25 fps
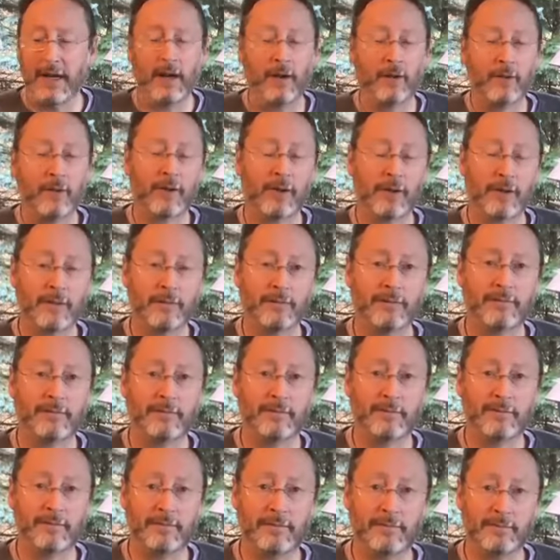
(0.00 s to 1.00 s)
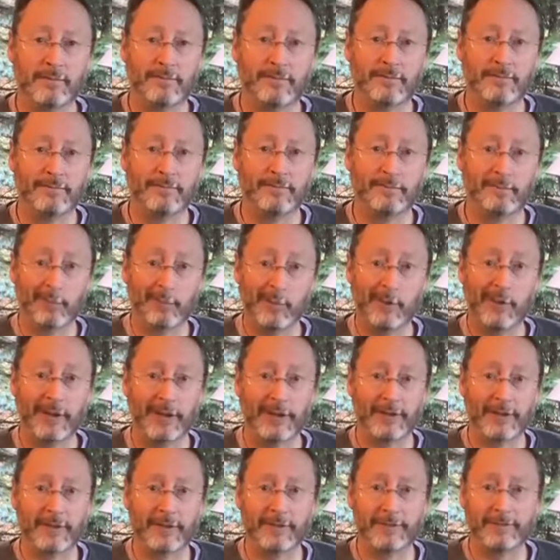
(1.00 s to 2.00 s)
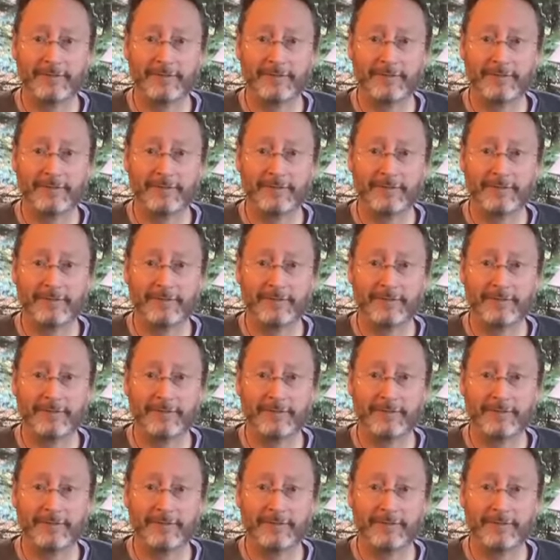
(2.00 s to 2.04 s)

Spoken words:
outcome brings.